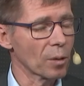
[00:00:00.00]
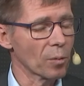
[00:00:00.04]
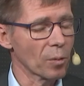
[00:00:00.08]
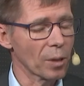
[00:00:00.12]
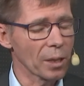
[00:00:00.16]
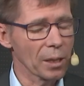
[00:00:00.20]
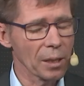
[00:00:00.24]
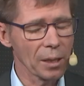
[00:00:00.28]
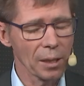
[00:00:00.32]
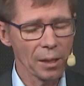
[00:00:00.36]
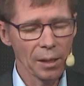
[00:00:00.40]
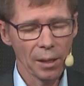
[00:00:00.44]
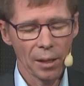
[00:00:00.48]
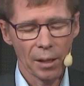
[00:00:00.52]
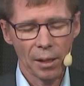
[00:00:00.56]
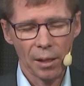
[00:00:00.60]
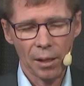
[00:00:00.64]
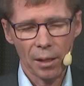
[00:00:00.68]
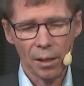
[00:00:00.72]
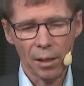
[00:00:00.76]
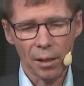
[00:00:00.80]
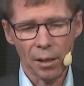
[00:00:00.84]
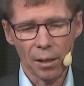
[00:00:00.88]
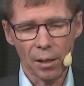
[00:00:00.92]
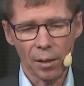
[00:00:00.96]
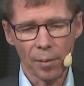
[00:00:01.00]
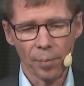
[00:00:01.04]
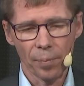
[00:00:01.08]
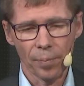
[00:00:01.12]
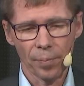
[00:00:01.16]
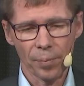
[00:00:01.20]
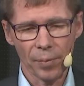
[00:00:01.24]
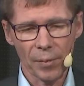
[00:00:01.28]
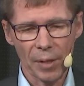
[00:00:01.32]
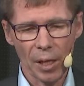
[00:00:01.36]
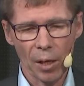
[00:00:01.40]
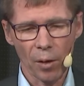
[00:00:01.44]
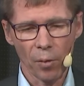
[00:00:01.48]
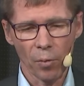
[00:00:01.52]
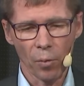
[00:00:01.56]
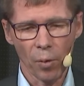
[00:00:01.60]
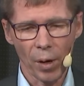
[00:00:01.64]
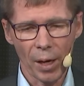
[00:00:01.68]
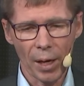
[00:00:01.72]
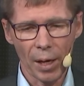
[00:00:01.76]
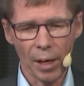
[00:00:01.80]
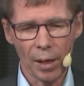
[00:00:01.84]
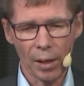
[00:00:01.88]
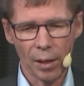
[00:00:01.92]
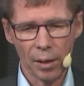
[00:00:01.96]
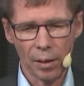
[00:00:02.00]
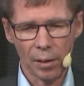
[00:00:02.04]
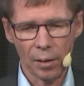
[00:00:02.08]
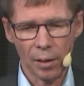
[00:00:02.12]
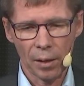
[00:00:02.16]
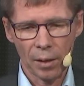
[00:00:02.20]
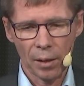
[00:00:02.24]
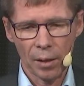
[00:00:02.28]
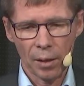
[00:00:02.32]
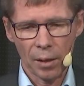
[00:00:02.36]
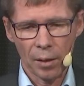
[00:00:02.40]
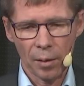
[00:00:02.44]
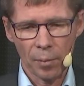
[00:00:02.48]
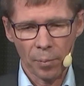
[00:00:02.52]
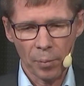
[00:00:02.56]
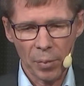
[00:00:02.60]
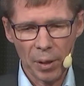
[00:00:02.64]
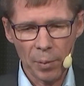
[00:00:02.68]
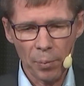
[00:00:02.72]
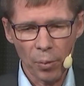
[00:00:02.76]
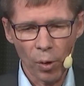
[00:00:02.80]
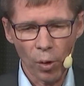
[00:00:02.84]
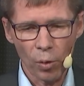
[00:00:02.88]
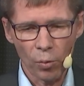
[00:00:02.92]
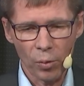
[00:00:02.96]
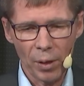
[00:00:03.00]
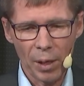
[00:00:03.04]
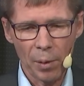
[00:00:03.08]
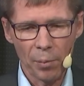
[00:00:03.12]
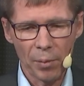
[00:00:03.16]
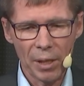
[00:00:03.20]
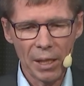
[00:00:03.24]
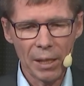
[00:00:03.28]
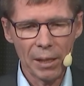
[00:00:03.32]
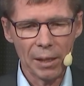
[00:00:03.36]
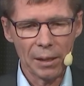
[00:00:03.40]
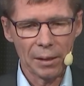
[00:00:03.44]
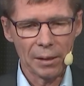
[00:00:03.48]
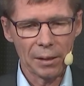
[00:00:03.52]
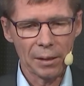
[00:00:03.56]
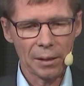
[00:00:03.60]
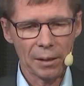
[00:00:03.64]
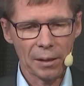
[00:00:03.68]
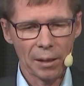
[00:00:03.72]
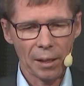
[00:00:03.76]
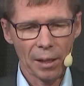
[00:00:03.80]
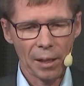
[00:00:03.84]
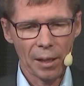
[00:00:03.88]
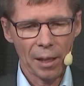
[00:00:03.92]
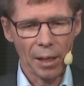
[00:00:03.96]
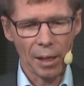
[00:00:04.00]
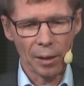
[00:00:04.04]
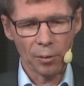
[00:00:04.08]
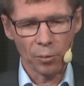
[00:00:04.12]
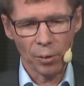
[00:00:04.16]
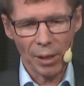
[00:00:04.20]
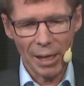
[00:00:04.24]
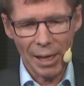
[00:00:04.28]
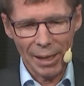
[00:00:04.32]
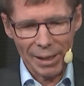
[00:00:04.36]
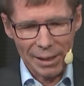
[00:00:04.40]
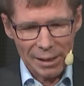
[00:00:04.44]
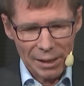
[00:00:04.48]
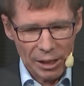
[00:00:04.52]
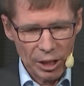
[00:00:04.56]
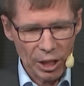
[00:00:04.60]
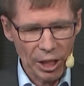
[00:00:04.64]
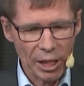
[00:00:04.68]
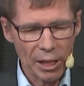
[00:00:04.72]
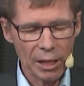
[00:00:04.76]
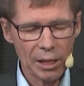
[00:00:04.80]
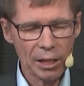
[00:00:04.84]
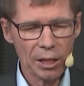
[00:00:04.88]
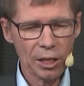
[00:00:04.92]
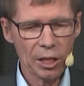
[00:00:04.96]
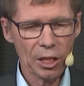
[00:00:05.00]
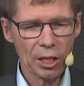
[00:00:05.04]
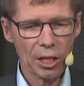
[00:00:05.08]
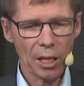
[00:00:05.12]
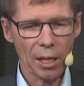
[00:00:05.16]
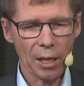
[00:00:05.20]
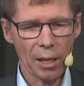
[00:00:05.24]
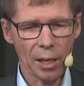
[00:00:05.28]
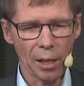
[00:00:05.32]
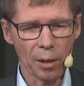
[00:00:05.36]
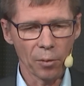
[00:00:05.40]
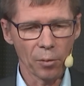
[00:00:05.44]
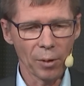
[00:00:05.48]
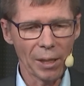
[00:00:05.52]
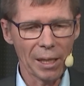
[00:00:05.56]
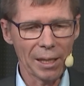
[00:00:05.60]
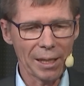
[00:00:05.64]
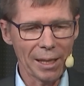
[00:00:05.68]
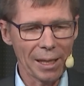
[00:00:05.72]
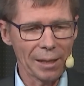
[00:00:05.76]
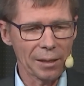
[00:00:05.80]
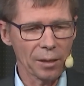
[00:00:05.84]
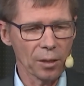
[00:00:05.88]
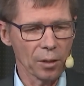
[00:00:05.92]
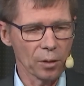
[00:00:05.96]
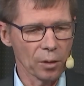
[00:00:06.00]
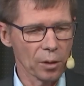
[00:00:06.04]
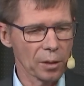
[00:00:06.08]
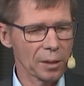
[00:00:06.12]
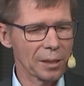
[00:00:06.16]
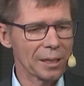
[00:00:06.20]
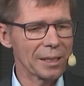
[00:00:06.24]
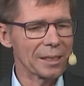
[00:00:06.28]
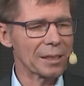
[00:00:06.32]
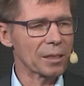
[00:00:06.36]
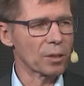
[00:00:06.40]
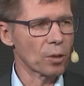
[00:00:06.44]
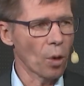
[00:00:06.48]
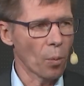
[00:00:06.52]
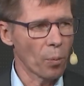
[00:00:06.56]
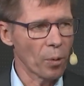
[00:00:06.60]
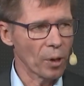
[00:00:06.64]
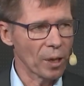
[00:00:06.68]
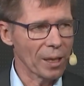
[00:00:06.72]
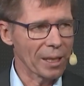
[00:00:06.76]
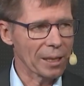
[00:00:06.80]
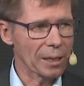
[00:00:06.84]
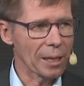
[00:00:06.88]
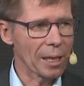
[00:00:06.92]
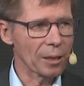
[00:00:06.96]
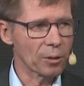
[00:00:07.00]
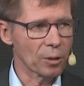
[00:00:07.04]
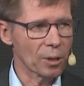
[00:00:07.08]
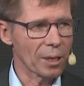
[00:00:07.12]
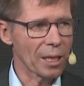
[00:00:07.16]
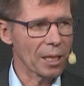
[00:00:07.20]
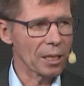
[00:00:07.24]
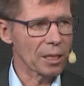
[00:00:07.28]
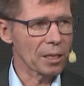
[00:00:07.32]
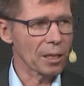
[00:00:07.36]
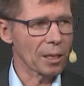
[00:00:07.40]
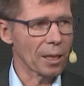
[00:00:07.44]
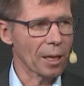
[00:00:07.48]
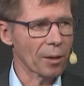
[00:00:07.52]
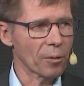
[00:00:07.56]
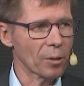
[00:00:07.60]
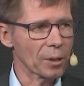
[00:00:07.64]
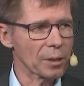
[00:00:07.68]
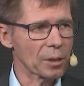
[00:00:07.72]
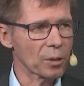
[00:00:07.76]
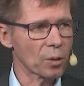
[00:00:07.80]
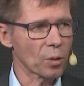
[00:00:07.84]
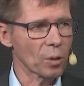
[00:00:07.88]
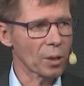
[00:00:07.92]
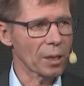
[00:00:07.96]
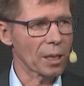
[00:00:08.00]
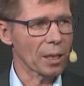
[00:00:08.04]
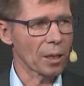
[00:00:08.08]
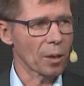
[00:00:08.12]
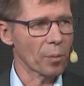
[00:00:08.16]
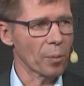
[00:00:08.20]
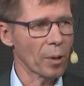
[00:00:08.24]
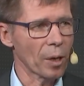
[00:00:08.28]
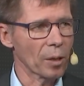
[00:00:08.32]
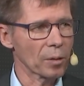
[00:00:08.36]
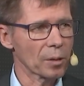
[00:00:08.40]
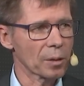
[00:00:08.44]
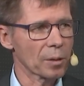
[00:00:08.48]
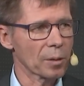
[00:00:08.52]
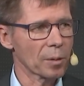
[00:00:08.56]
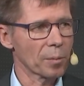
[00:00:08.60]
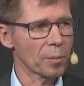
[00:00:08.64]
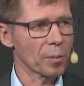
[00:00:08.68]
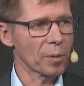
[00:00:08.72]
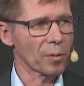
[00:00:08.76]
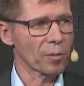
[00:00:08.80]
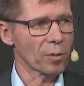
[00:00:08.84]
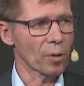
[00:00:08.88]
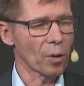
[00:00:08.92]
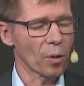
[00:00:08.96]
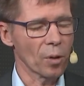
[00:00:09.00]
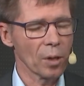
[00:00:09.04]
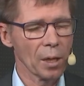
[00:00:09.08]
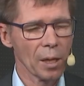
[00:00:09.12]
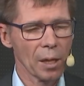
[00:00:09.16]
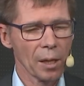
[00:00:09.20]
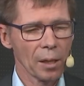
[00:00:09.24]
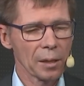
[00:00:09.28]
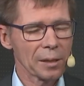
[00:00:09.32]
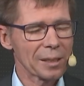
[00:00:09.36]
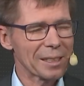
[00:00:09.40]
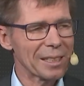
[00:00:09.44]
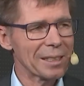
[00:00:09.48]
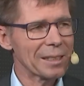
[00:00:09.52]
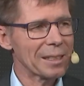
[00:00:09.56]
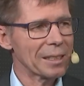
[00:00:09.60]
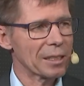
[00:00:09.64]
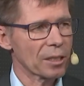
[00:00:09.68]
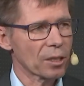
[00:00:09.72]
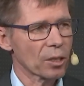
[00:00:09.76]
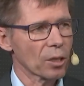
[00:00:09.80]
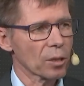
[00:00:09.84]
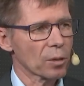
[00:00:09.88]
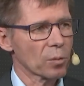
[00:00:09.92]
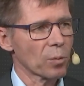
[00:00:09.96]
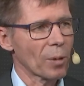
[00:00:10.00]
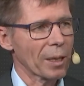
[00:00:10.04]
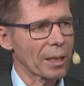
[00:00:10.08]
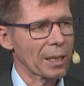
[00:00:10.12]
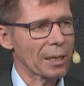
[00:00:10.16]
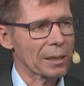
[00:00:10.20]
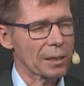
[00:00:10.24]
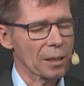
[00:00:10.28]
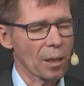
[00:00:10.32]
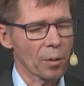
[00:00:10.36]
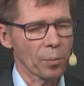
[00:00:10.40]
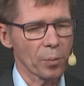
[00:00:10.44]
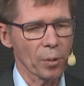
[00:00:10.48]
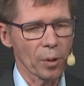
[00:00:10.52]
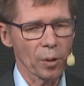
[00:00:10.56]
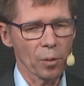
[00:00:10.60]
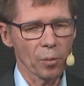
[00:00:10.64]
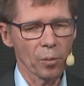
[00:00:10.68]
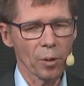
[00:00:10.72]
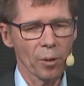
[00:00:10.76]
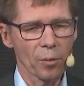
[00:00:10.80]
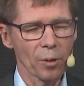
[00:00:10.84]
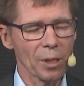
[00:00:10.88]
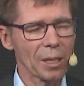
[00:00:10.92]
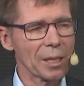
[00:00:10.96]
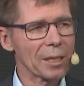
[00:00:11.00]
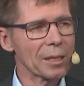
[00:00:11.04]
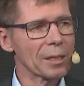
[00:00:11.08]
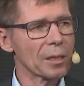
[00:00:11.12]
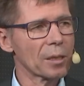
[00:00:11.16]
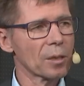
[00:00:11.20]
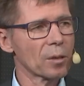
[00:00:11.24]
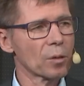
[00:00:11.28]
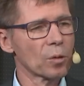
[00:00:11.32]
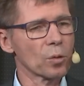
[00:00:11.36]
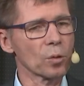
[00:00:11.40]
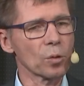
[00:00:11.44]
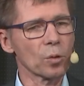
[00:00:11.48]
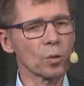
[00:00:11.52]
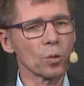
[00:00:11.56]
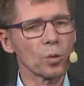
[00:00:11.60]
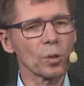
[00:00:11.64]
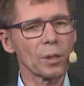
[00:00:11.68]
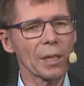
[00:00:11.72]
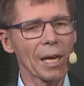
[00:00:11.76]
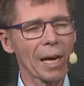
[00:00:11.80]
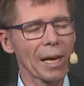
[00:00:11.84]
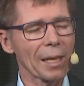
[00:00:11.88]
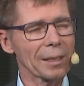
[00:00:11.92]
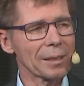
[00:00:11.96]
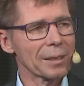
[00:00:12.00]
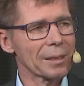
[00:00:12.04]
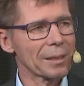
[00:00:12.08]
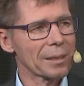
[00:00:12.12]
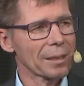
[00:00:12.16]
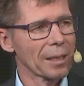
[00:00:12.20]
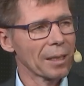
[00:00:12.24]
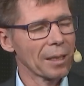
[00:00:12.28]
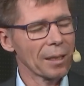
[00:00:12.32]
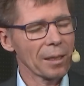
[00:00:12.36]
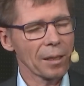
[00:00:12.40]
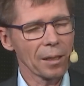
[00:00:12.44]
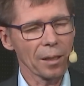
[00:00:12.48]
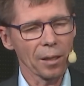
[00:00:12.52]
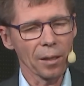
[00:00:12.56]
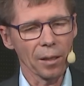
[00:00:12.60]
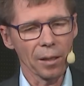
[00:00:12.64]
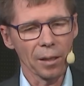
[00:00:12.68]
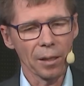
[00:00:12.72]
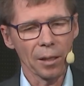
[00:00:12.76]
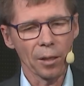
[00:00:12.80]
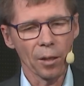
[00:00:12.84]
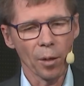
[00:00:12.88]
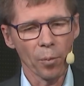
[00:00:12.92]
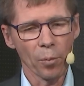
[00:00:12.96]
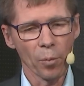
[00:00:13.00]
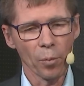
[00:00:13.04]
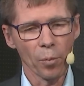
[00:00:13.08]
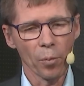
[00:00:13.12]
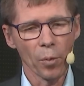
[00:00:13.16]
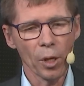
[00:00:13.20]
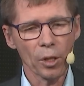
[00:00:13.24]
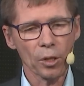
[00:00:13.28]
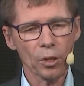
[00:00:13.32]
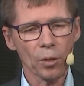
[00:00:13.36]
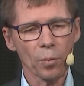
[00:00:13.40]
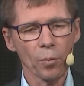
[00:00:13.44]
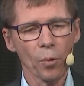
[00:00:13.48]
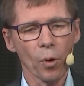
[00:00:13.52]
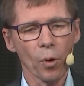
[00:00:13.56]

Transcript: the way, um, where people will meet and will exchange and will get a, this double ed education I was talking about before. This is just one example. We, we need to do that uh, in a much